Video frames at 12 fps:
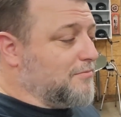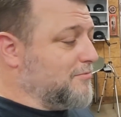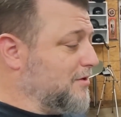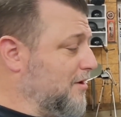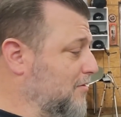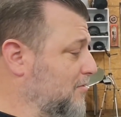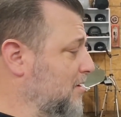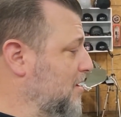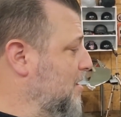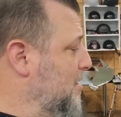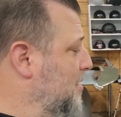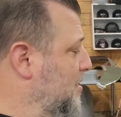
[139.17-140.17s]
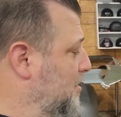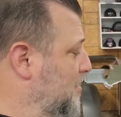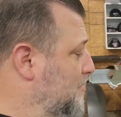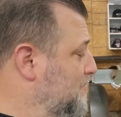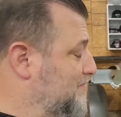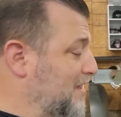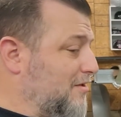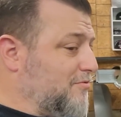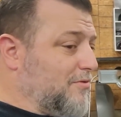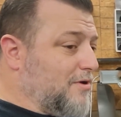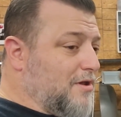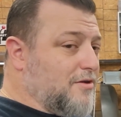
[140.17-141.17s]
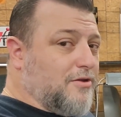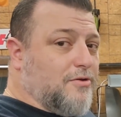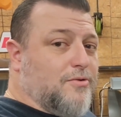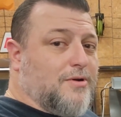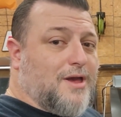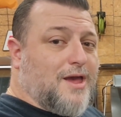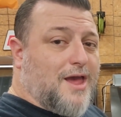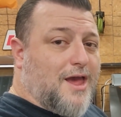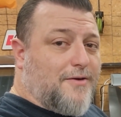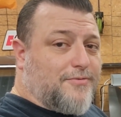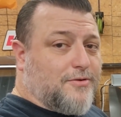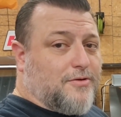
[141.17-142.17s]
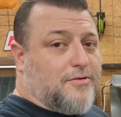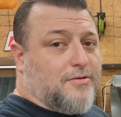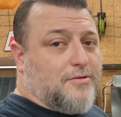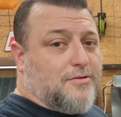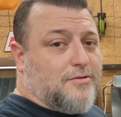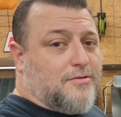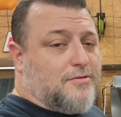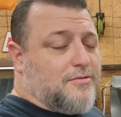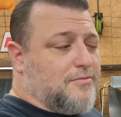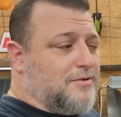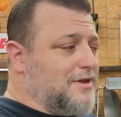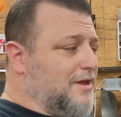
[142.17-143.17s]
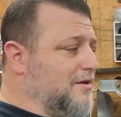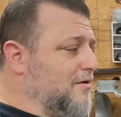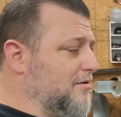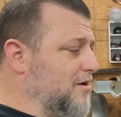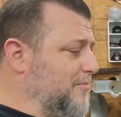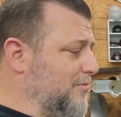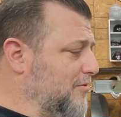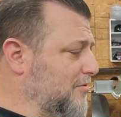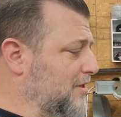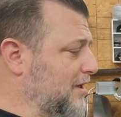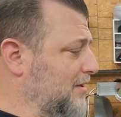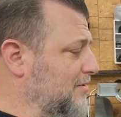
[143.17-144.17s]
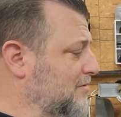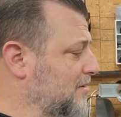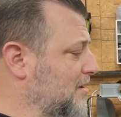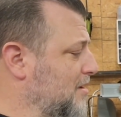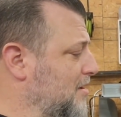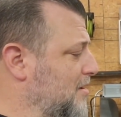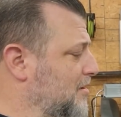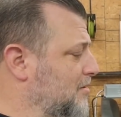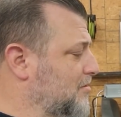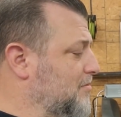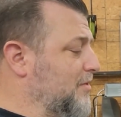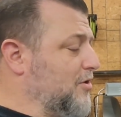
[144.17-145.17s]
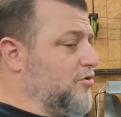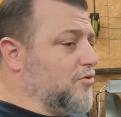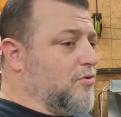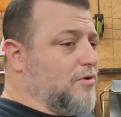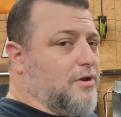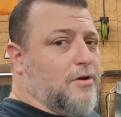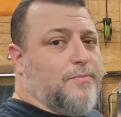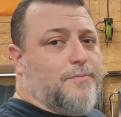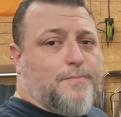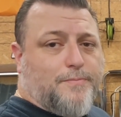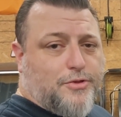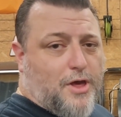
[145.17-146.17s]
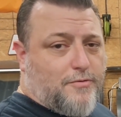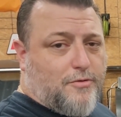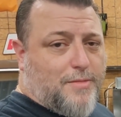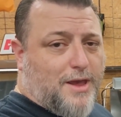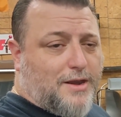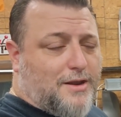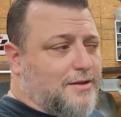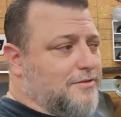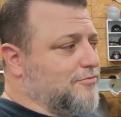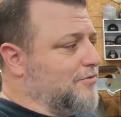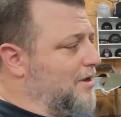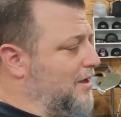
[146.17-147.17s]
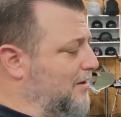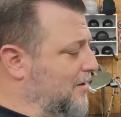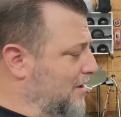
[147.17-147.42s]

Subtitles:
So that's what we're going to do after we take care of a couple of things just to make sure, general maintenance, right?